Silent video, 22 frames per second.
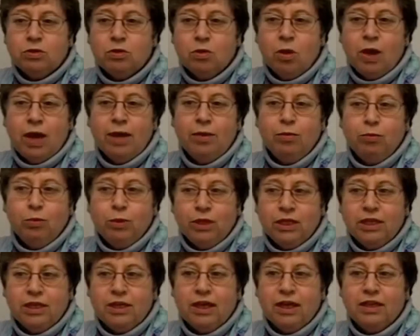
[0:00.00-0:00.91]
So I
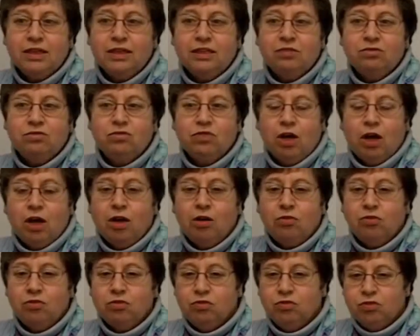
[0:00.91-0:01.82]
really got
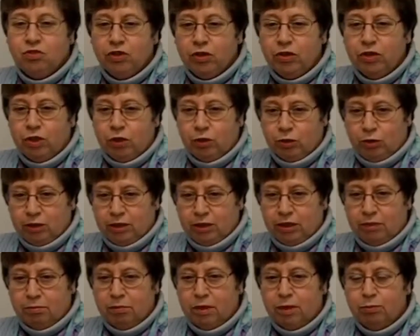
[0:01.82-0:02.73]
involved very
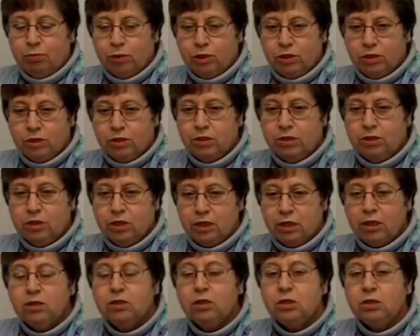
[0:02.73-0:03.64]
early in my
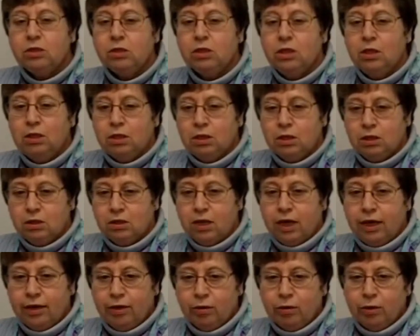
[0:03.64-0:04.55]
presidency in this
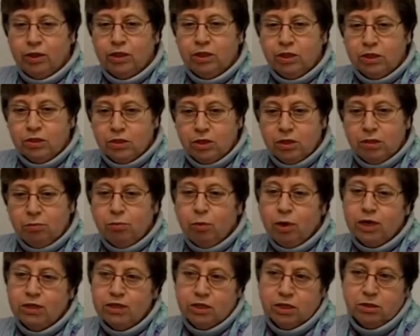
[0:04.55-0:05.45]
entire initiative
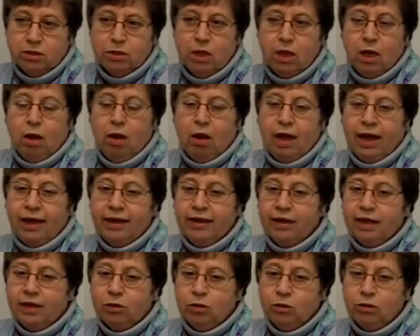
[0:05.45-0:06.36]
process,
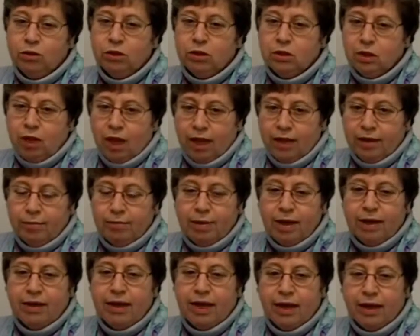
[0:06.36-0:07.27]
and I learned a lot
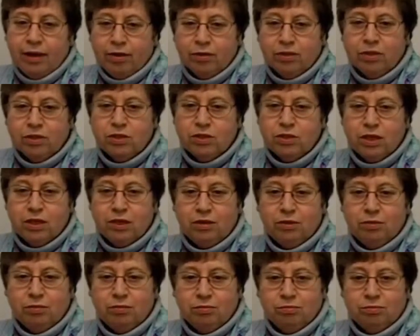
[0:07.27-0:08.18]
about how the
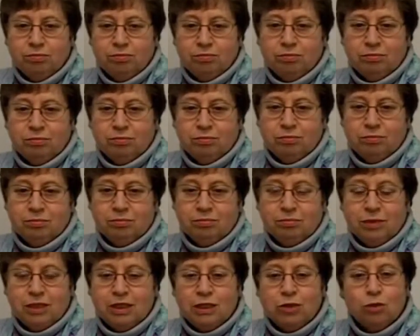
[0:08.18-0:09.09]
state
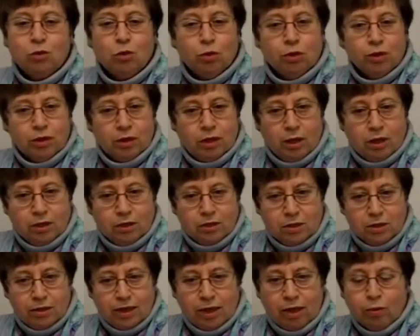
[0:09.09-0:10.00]
is
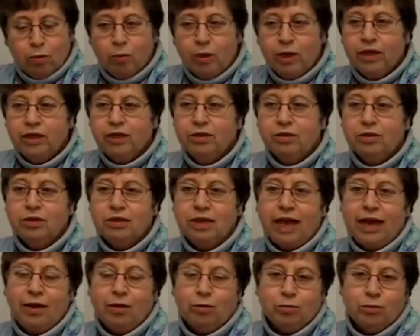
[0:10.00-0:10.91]
organized in that way and
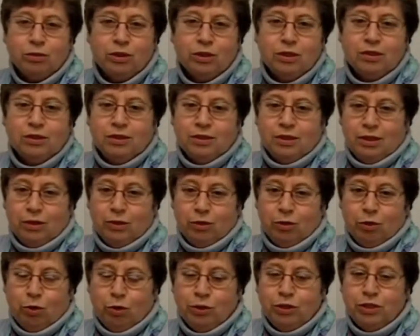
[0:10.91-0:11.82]
out
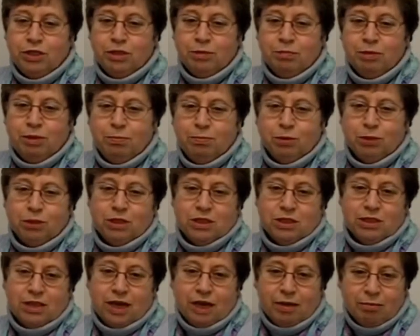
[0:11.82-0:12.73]
encouraging people
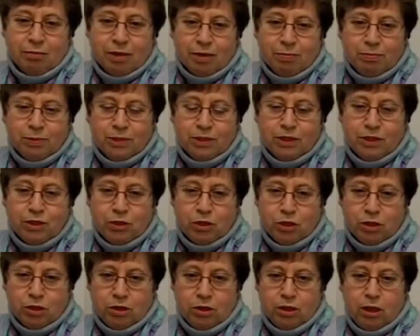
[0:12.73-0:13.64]
to sign my
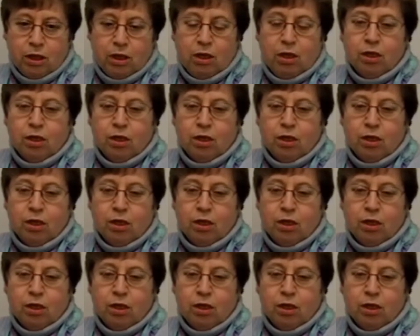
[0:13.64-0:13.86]
petition.